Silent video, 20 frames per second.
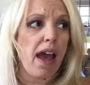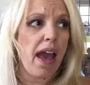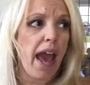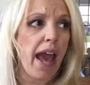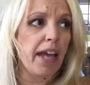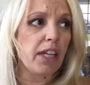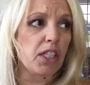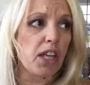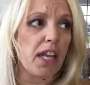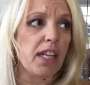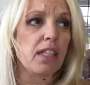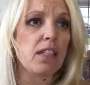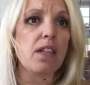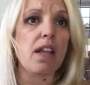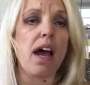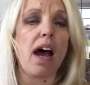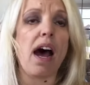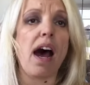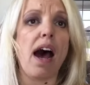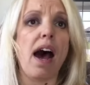
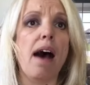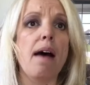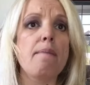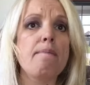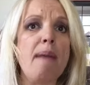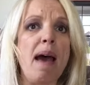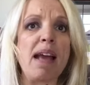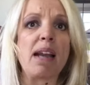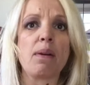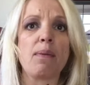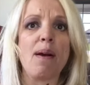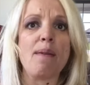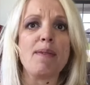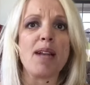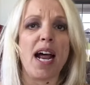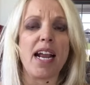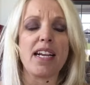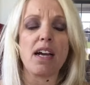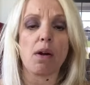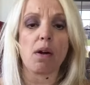Asian uh, men and
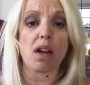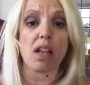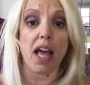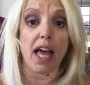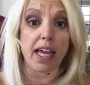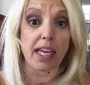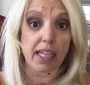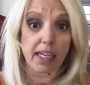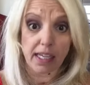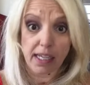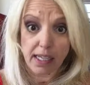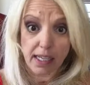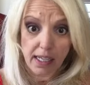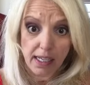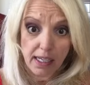women I know are like,